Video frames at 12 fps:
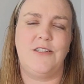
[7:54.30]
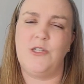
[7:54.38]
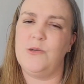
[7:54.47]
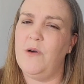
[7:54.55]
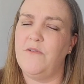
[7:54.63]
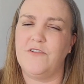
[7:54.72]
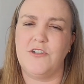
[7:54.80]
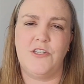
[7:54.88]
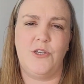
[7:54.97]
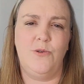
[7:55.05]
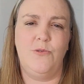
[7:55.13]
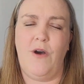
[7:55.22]
it 2 over
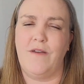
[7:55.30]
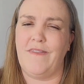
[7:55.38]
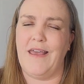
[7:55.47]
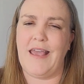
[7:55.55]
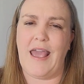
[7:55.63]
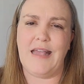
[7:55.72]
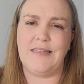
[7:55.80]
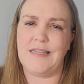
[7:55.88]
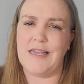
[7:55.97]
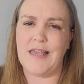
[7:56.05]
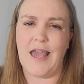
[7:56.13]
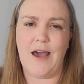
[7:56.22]
2 on like
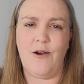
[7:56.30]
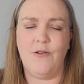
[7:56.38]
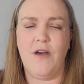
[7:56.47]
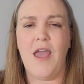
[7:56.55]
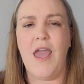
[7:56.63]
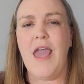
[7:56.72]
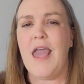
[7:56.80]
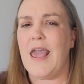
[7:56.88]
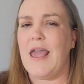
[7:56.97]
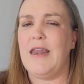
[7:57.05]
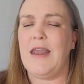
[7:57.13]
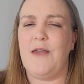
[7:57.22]
18 count,
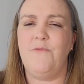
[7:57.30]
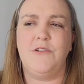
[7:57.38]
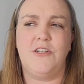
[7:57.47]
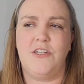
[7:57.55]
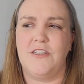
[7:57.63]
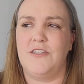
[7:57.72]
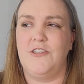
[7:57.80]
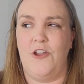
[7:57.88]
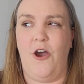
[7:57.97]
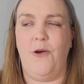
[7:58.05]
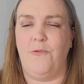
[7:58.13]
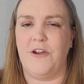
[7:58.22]
and it was just
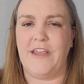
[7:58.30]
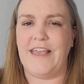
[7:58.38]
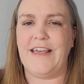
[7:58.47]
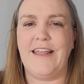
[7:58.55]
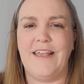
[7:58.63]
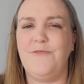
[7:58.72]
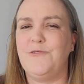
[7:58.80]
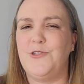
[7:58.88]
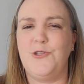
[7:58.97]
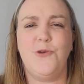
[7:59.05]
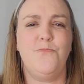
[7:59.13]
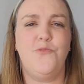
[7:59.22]
not working. Like, it was too